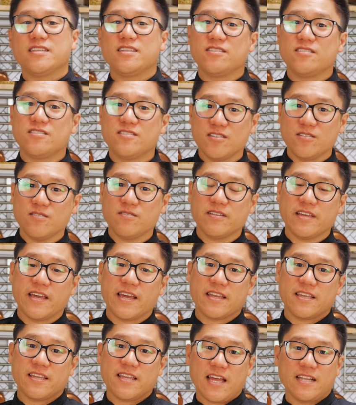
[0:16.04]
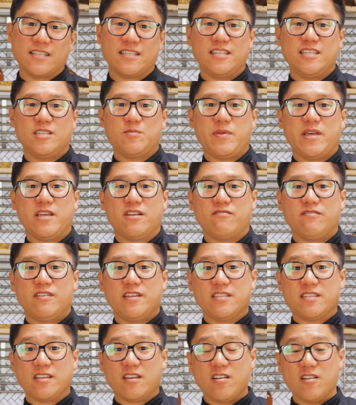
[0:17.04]
you do get Cantonese
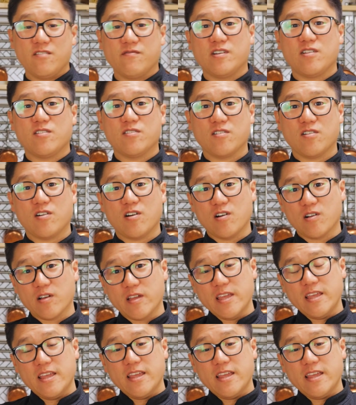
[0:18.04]
bakeries over in Hong Kong,